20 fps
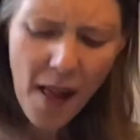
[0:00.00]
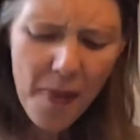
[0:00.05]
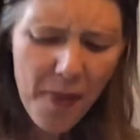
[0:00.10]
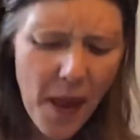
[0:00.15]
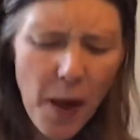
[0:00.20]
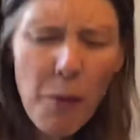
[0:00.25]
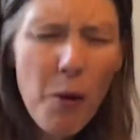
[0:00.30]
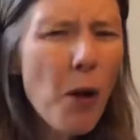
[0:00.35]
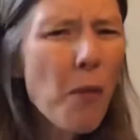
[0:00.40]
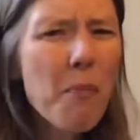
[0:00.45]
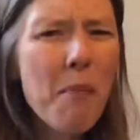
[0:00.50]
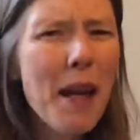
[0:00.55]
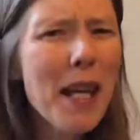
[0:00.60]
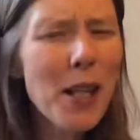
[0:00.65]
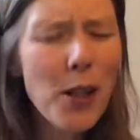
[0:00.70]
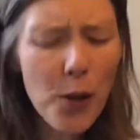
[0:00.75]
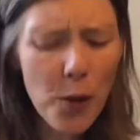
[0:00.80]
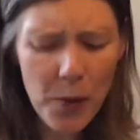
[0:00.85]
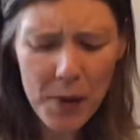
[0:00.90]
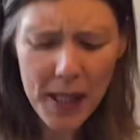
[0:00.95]
"They won't
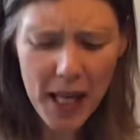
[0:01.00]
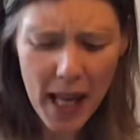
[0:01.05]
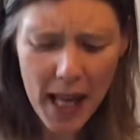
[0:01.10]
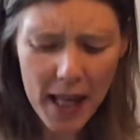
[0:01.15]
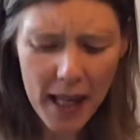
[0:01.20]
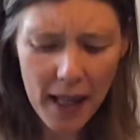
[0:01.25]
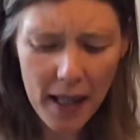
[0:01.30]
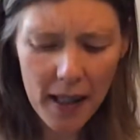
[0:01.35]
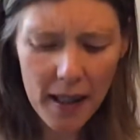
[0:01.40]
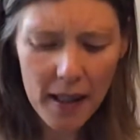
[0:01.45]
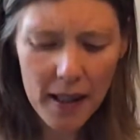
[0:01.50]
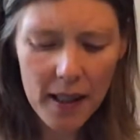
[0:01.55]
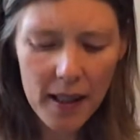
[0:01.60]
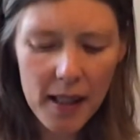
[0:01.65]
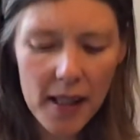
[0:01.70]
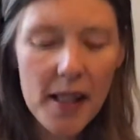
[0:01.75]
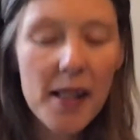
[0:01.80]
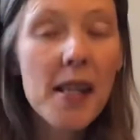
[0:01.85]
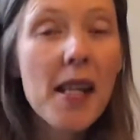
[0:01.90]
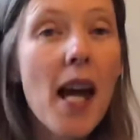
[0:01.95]
make you dig,"
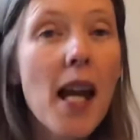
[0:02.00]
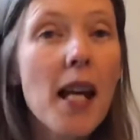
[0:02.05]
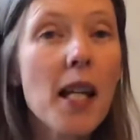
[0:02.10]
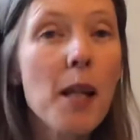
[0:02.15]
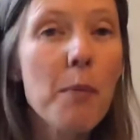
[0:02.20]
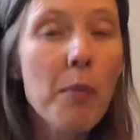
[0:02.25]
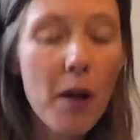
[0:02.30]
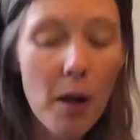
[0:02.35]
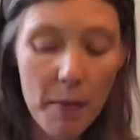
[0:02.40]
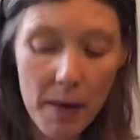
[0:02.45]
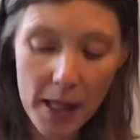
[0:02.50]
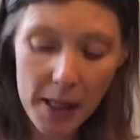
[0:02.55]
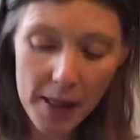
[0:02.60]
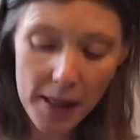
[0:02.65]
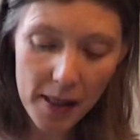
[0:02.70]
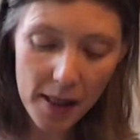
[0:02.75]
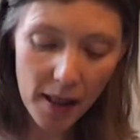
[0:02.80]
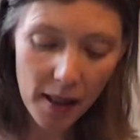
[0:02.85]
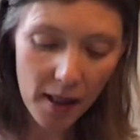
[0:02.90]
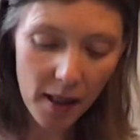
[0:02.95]
Stanley
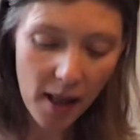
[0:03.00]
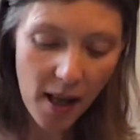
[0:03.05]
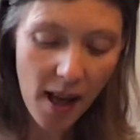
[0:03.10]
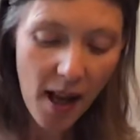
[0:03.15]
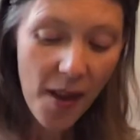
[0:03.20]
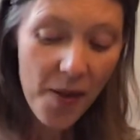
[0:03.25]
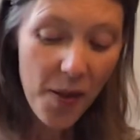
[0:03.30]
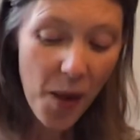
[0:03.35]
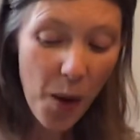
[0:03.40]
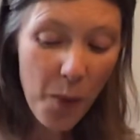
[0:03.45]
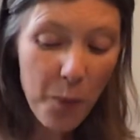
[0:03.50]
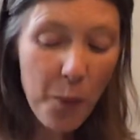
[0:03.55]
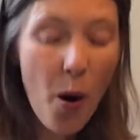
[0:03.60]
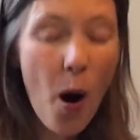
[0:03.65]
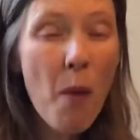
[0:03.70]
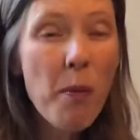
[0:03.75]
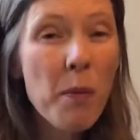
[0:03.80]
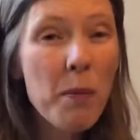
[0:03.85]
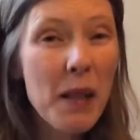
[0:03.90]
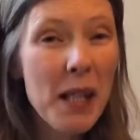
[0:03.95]
promised. "They'll
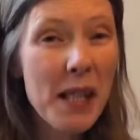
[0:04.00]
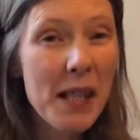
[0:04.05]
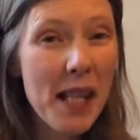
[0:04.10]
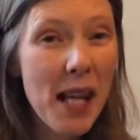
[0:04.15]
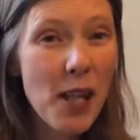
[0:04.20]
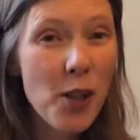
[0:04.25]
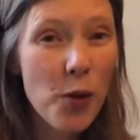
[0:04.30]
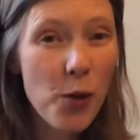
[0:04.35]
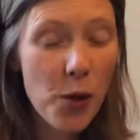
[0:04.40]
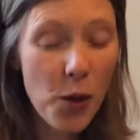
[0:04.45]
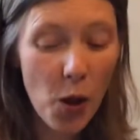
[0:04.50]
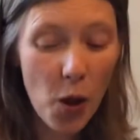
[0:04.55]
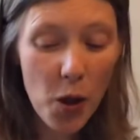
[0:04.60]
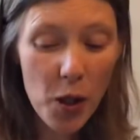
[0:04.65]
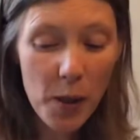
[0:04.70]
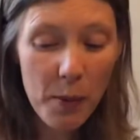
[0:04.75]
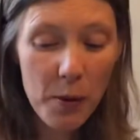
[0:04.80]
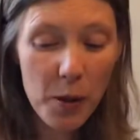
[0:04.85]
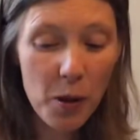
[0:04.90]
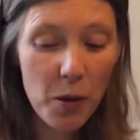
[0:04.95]
probably send you to
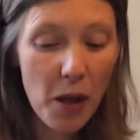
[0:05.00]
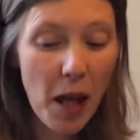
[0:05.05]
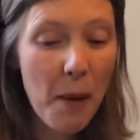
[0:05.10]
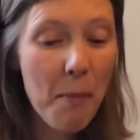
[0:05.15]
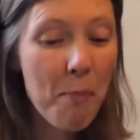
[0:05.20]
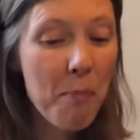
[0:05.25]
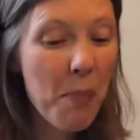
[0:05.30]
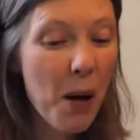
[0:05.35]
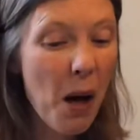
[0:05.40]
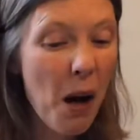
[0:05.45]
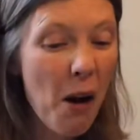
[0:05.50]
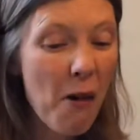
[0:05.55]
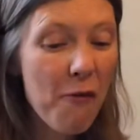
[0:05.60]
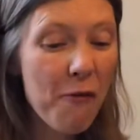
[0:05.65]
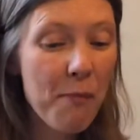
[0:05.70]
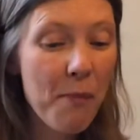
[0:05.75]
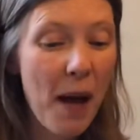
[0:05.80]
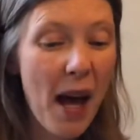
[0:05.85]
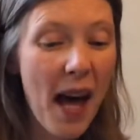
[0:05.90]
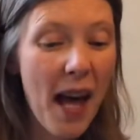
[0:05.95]
hospital like Bath
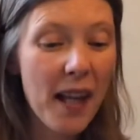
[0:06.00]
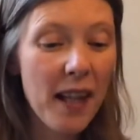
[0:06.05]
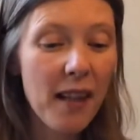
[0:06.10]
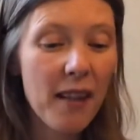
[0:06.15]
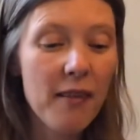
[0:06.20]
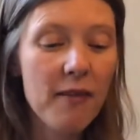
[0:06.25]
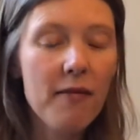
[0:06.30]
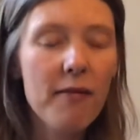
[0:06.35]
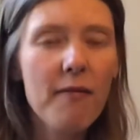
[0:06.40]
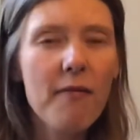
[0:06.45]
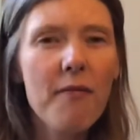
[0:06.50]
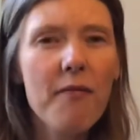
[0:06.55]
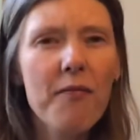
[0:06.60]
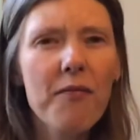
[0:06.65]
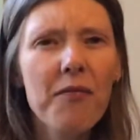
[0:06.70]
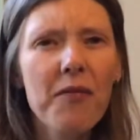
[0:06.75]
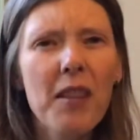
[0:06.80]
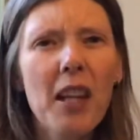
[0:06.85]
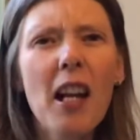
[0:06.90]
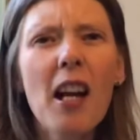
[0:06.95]
Bag."
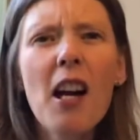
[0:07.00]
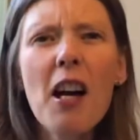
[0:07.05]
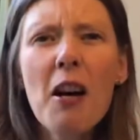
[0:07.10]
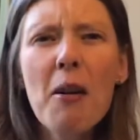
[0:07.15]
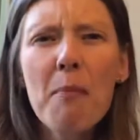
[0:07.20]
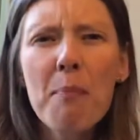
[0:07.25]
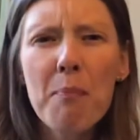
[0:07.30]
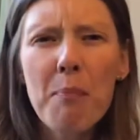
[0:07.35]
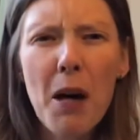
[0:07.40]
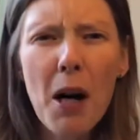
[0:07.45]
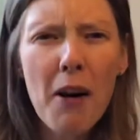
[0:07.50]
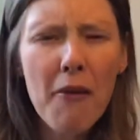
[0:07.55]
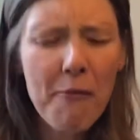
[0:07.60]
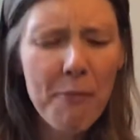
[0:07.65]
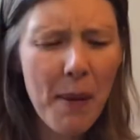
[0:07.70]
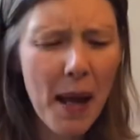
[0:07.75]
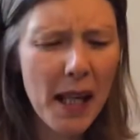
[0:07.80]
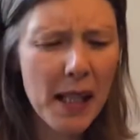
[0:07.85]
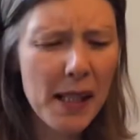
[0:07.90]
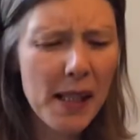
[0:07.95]
"Bath
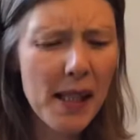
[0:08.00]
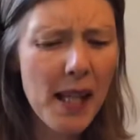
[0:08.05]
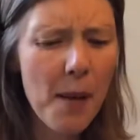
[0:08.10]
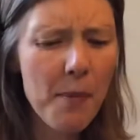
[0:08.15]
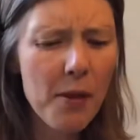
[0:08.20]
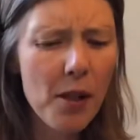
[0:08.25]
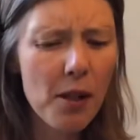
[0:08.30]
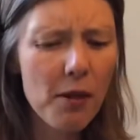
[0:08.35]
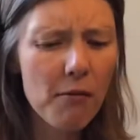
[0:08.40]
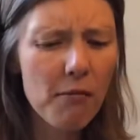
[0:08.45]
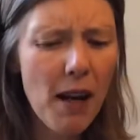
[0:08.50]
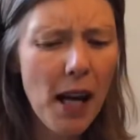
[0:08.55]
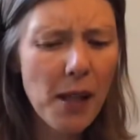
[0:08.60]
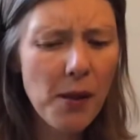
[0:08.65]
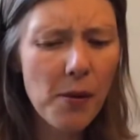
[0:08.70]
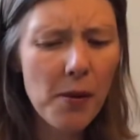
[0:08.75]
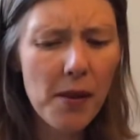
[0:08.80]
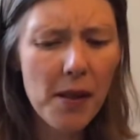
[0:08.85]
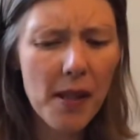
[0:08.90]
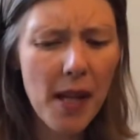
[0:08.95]
Bag stepped on a
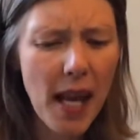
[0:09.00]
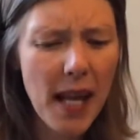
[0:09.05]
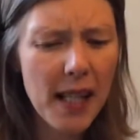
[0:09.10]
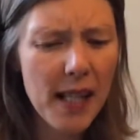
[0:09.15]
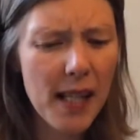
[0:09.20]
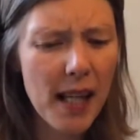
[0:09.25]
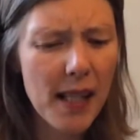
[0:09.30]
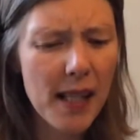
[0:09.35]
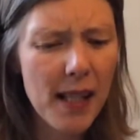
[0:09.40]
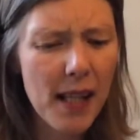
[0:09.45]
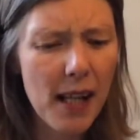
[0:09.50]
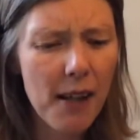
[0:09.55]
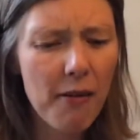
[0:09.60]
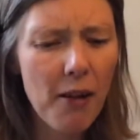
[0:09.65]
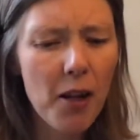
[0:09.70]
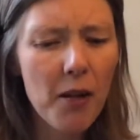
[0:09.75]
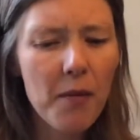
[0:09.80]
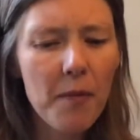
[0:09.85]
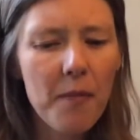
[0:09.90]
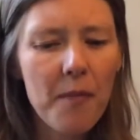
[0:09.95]
rattlesnake," said
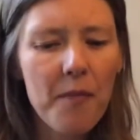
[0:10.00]
Zero.